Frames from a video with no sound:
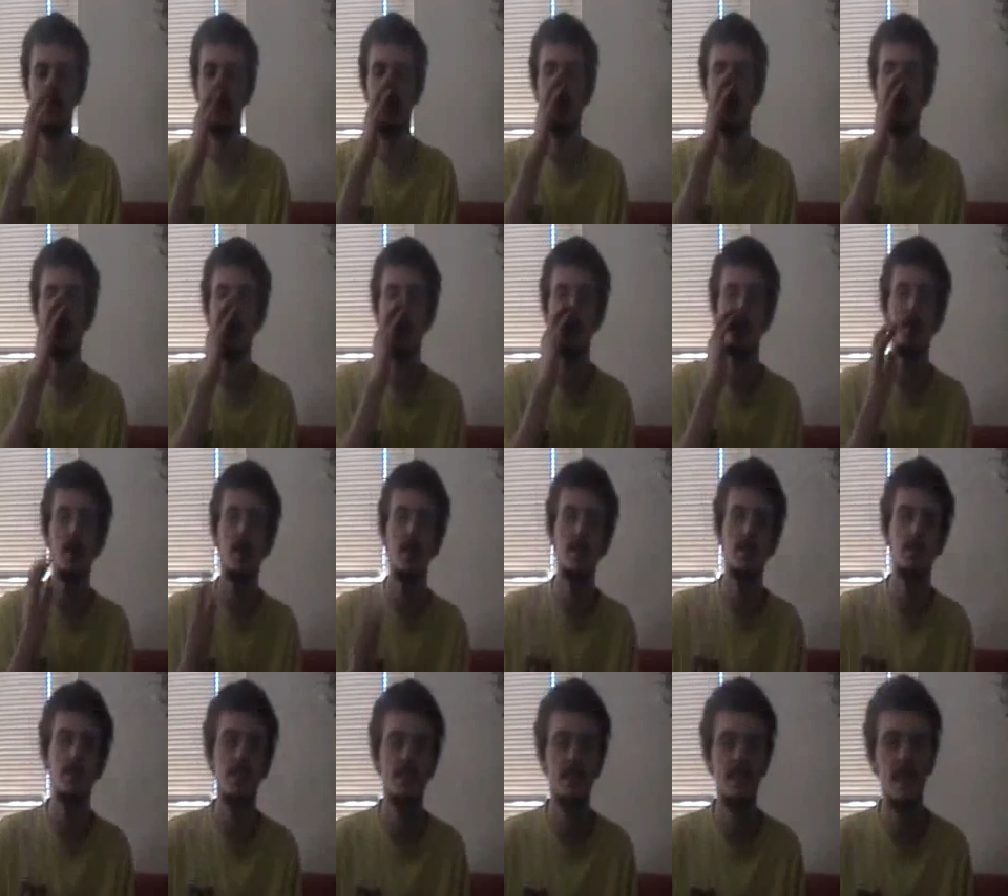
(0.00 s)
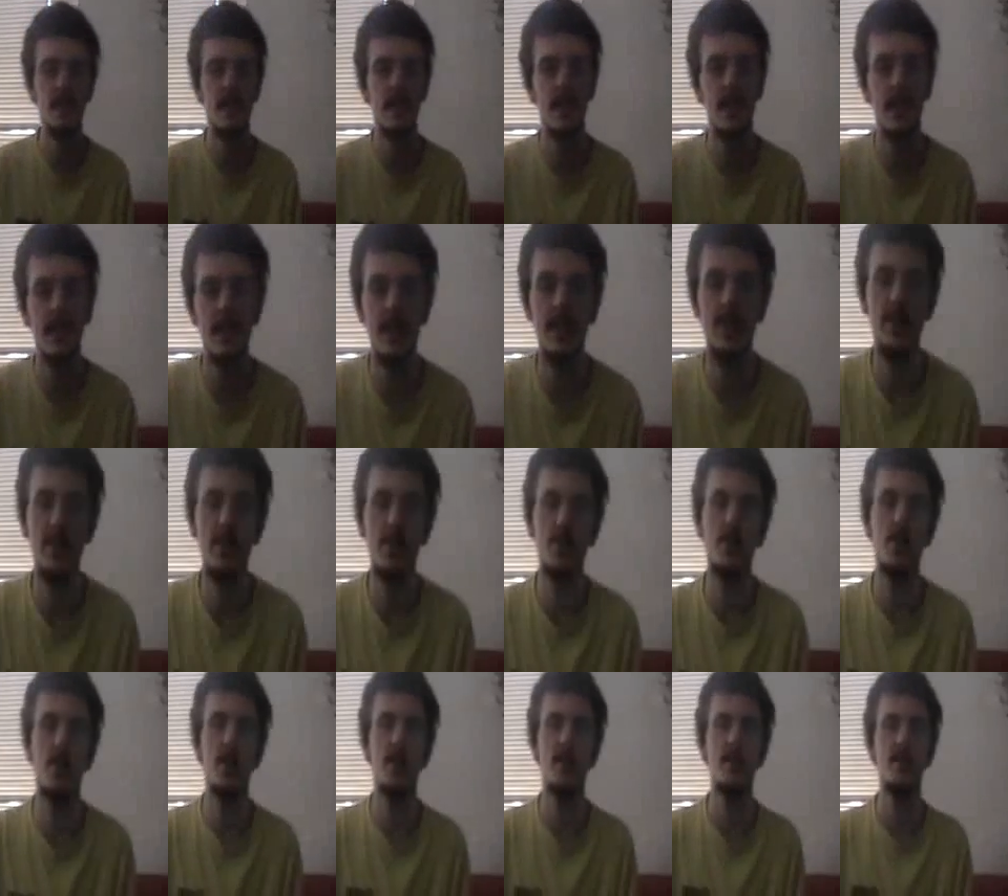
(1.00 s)
Now, I'm not pretending that this
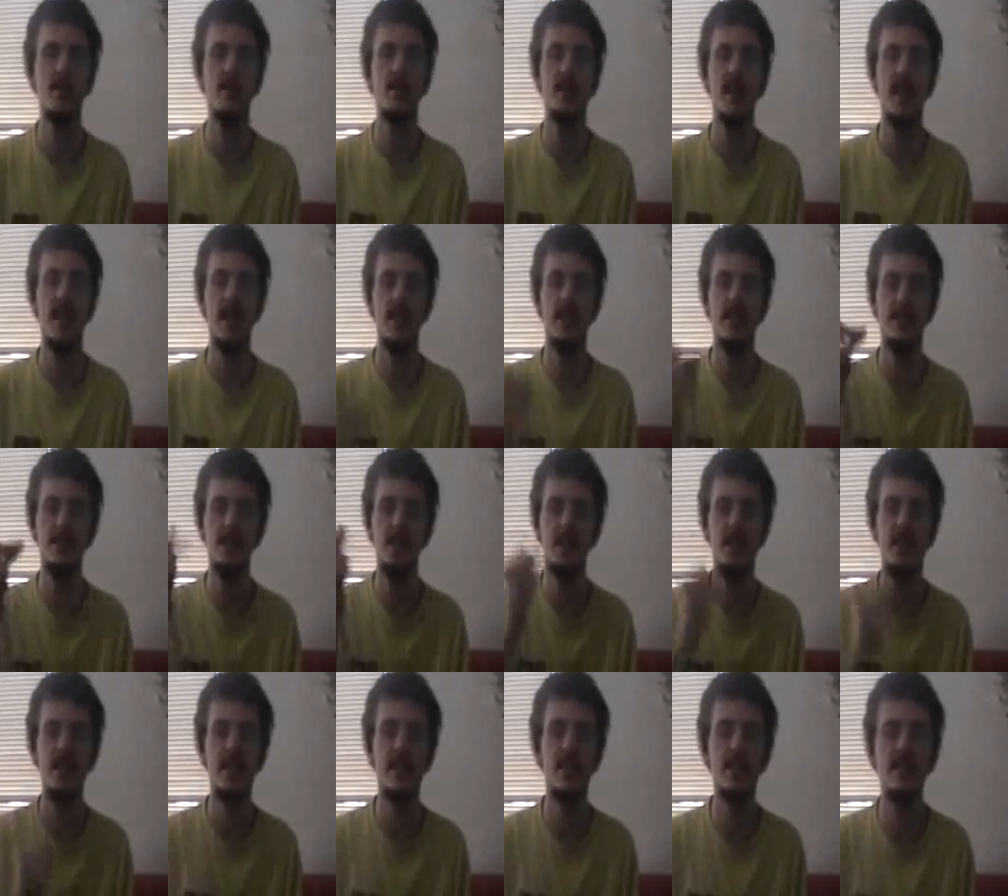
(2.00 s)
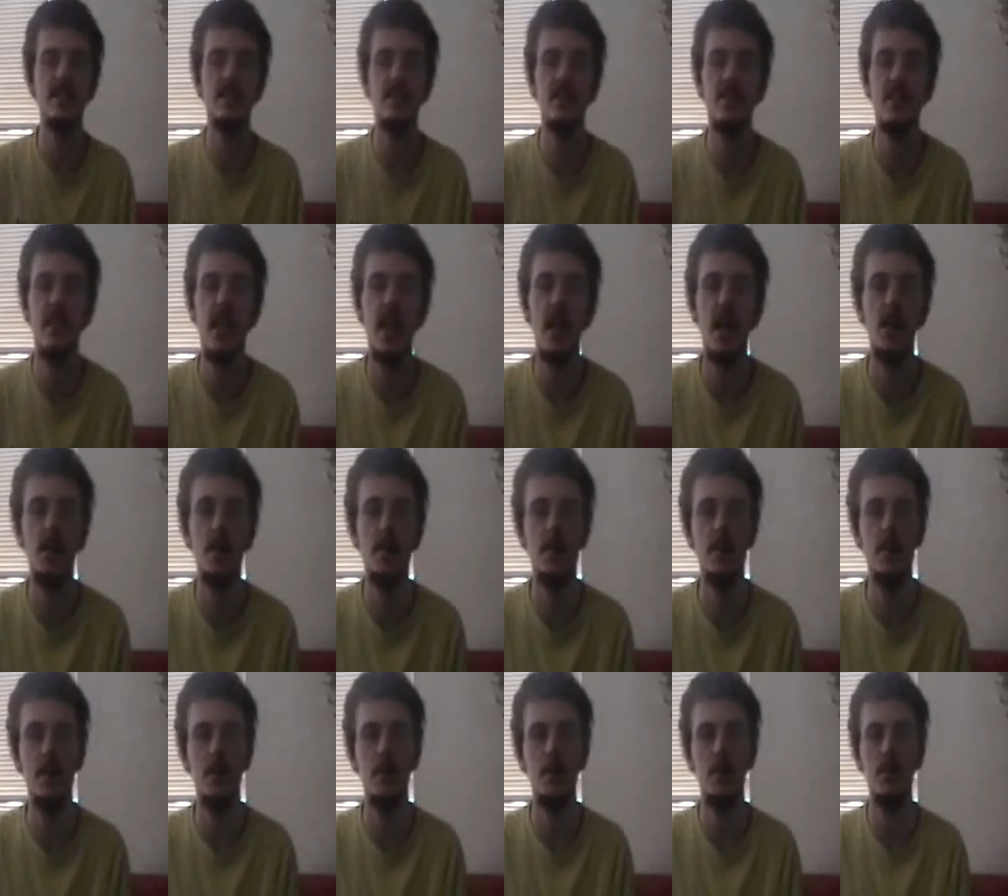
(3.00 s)
process ends like in a snap
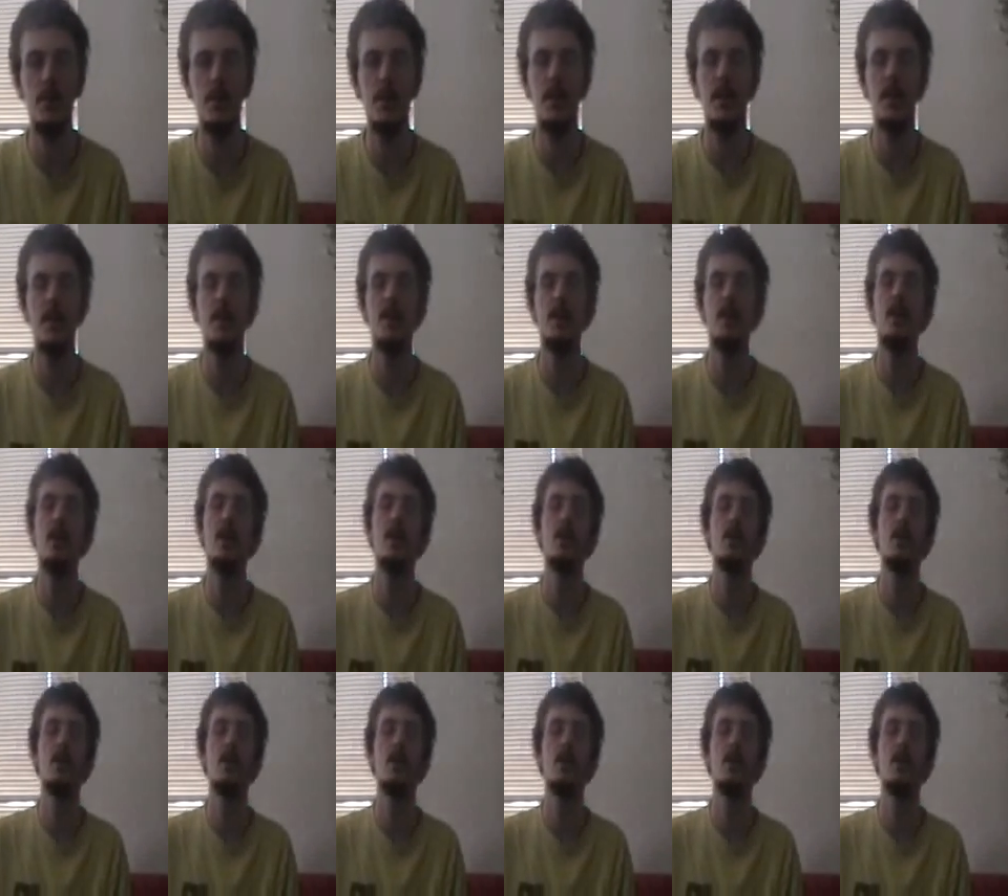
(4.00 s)
or overnight,